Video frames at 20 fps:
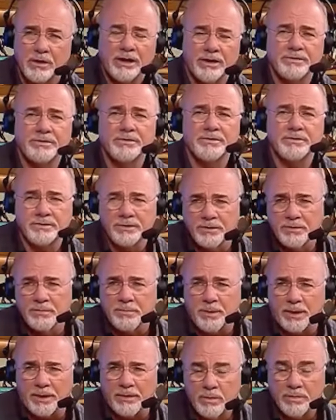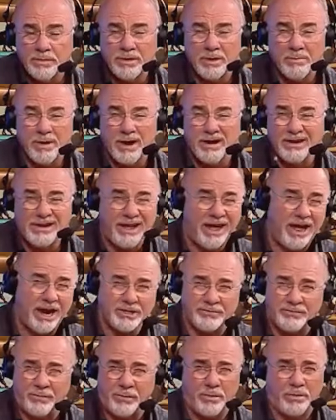is stupid. Whether you paid
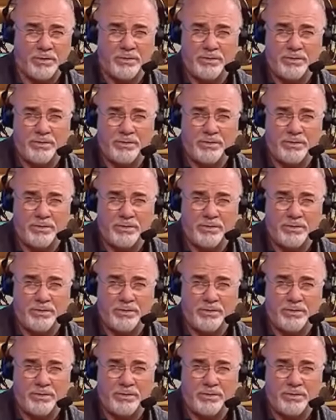cash for